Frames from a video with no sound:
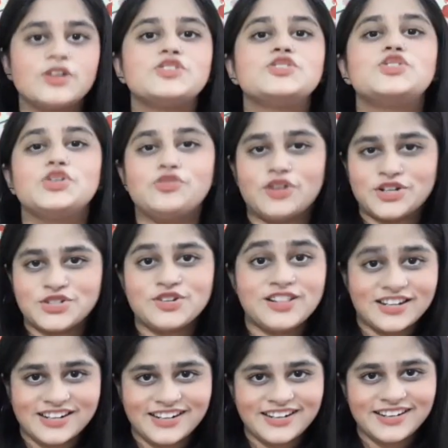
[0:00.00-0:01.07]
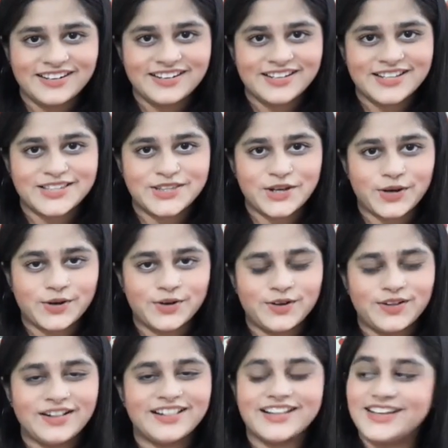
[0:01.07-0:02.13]
Do you want to learn? So
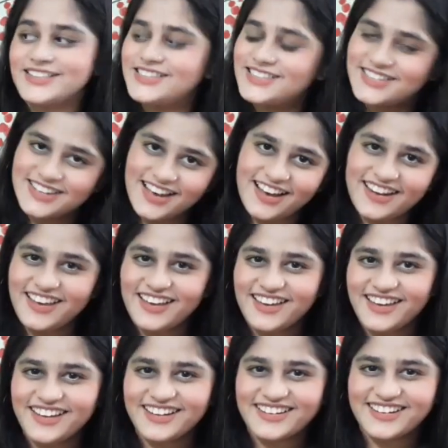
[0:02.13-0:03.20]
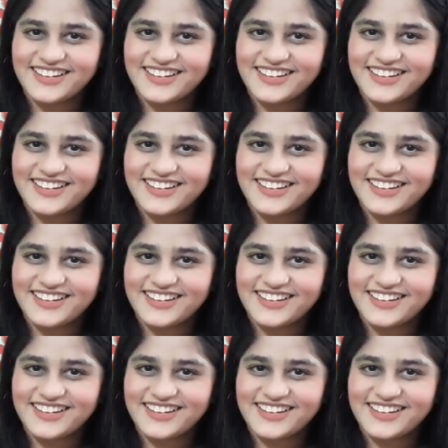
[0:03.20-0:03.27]
let's start it.